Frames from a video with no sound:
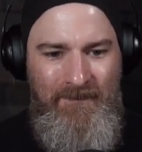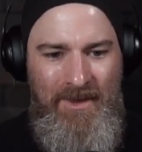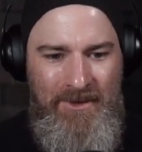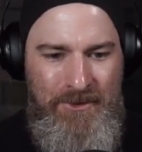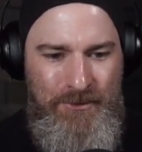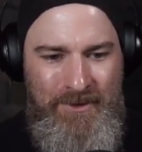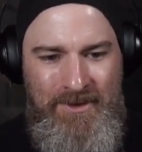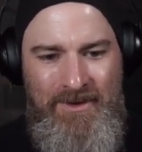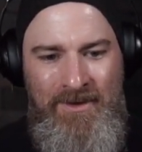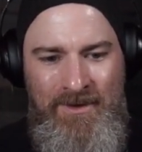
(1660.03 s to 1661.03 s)
leather
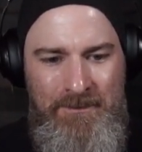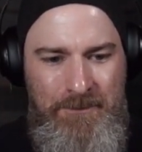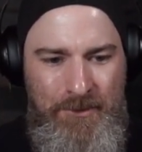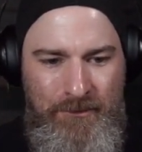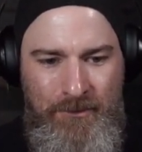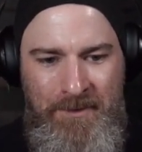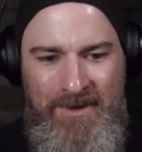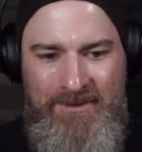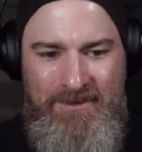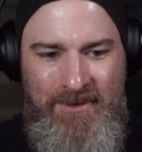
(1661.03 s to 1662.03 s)
trinket. Beautiful
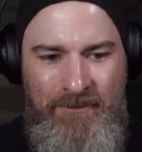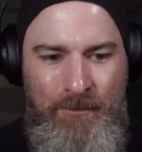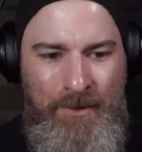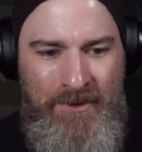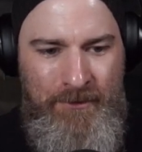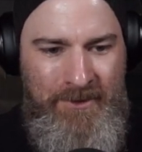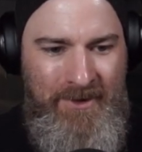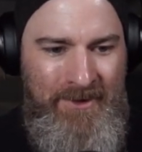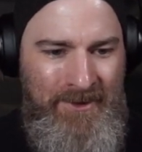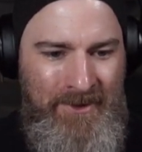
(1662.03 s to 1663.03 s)
piece of weathered
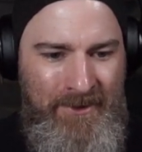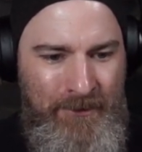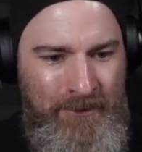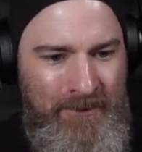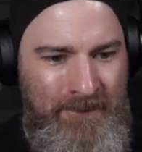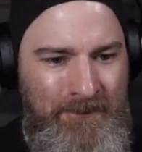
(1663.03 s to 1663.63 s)
leather.